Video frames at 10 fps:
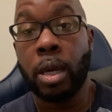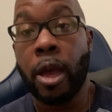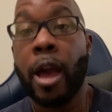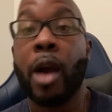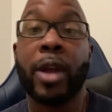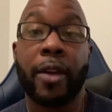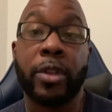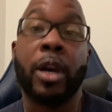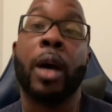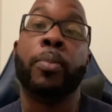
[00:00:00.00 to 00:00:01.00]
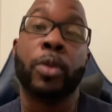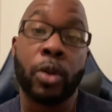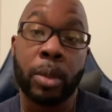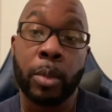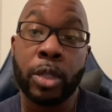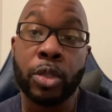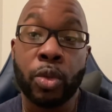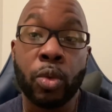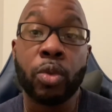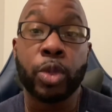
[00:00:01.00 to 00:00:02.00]
I would have to upload them onto
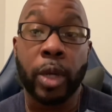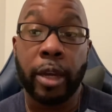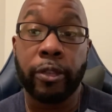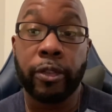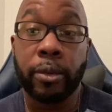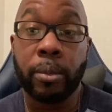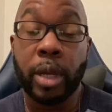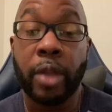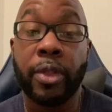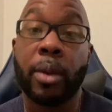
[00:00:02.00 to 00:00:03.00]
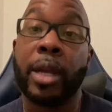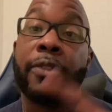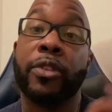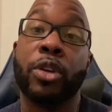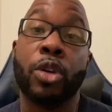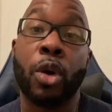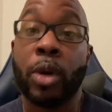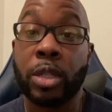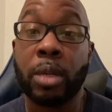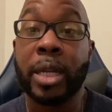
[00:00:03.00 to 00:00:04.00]
Google Drive, and then I have to go
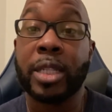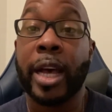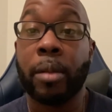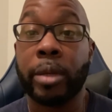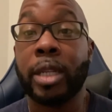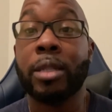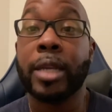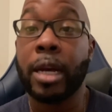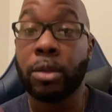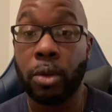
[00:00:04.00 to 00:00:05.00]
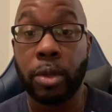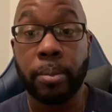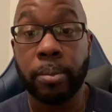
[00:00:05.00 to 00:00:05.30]
onto my tablet and download them.